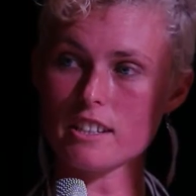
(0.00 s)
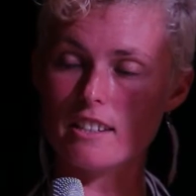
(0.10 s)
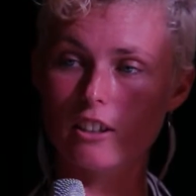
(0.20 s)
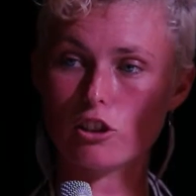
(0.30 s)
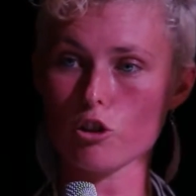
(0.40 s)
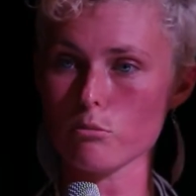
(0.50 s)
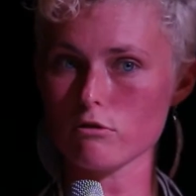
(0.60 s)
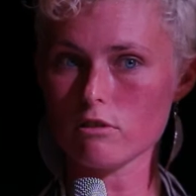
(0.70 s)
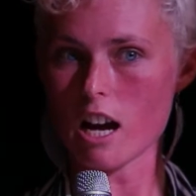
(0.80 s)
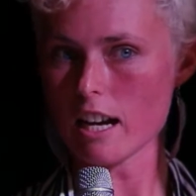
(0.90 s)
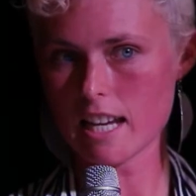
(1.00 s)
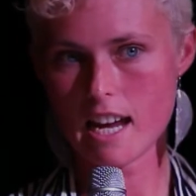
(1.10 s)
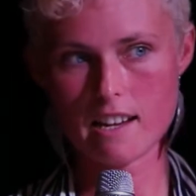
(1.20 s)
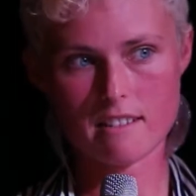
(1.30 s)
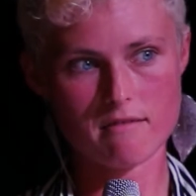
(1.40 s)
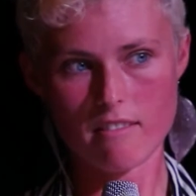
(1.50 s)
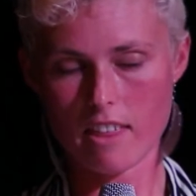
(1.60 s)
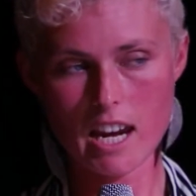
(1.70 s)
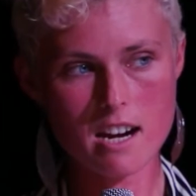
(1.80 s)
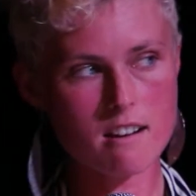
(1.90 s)
It's a global ICANN
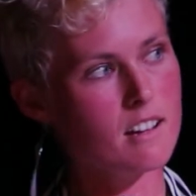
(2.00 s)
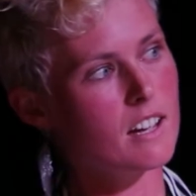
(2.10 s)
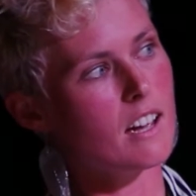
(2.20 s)
thing